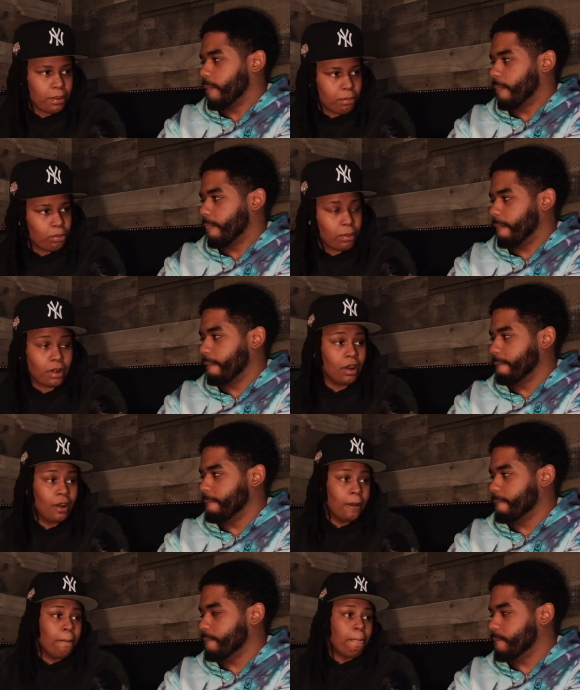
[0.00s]
Speaker 1: people, but. Mm
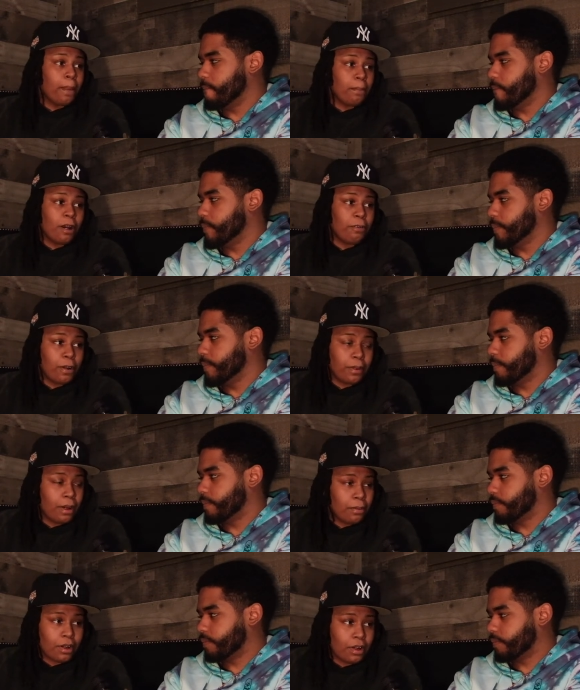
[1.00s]
-hmm my family,
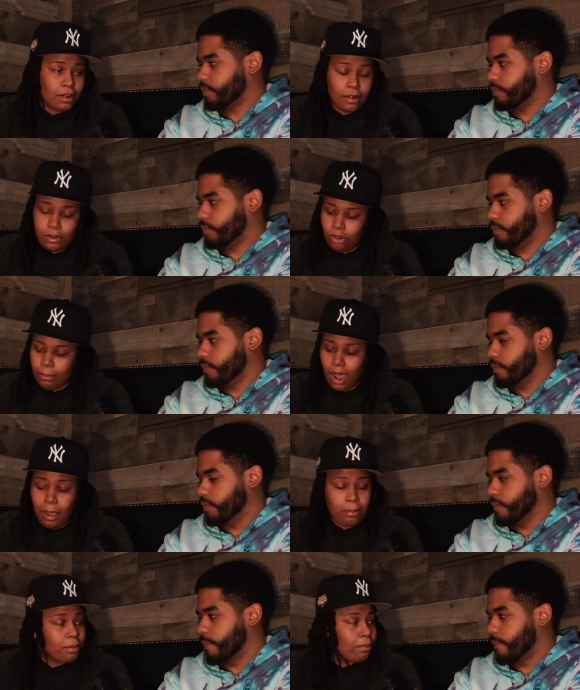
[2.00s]
I'm just, you know, I'm
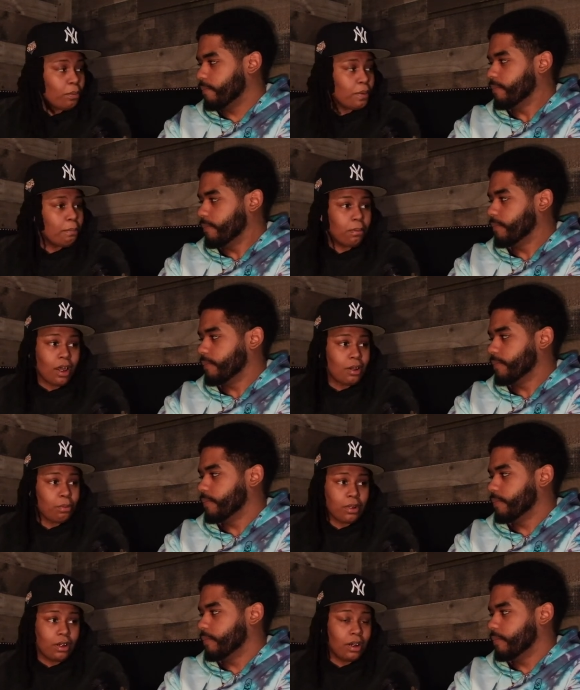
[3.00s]
happy, bro. We blessed.
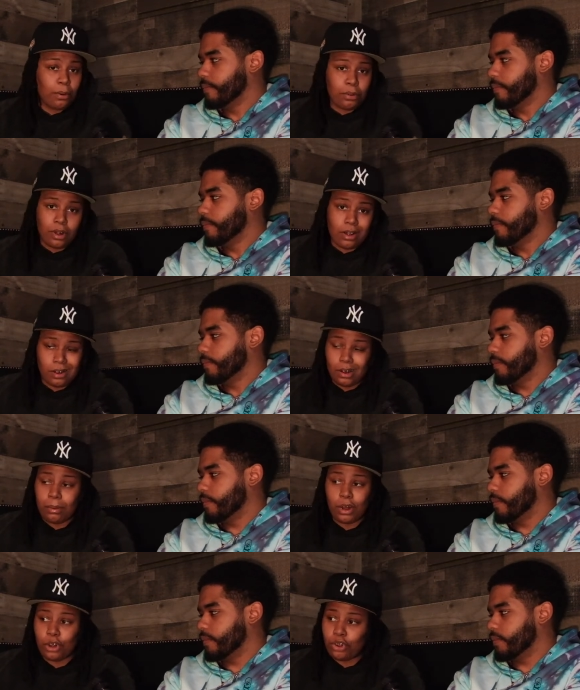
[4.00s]
We good. I was just telling
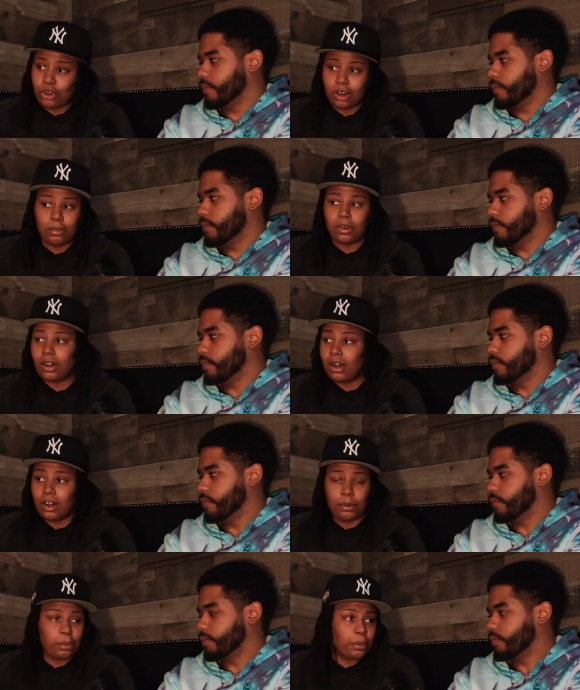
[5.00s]
my girl this the other day,
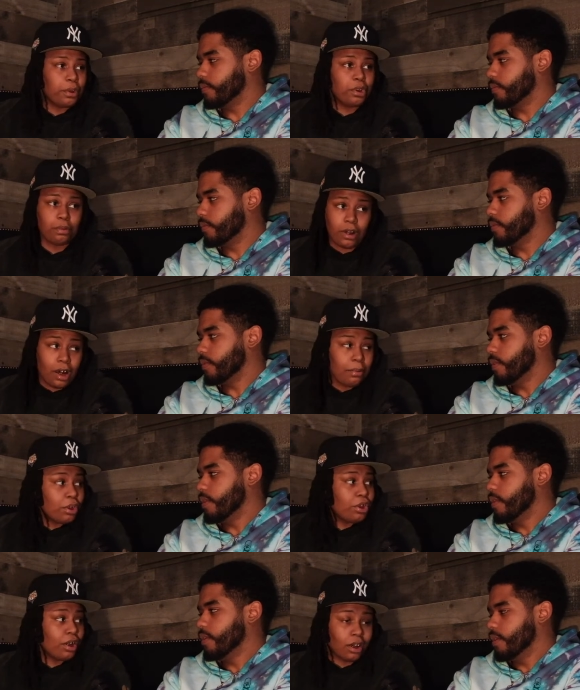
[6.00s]
like, we really survived this shit. A